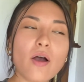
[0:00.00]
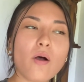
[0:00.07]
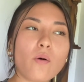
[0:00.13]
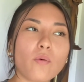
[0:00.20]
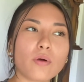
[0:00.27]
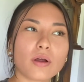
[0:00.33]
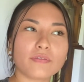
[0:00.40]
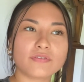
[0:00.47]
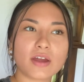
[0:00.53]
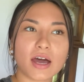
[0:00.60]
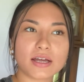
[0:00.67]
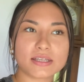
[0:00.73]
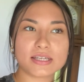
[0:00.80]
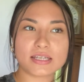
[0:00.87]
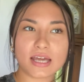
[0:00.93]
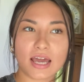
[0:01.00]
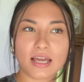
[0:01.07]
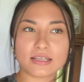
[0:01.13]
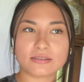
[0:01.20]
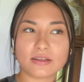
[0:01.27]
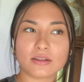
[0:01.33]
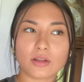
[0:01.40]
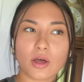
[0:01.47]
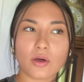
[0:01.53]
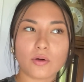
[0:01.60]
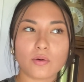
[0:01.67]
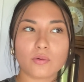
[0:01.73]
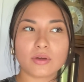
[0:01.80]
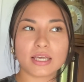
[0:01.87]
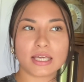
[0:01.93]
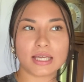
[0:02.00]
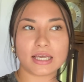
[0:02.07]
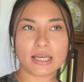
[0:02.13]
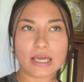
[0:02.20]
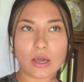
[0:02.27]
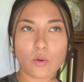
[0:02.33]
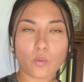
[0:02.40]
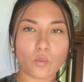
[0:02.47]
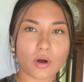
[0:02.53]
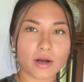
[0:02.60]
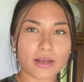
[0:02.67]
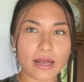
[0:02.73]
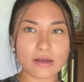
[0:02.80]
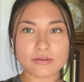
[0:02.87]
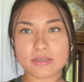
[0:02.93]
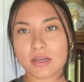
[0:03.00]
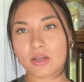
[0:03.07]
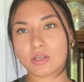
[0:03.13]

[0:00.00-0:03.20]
or if not, today is a low-key workout day,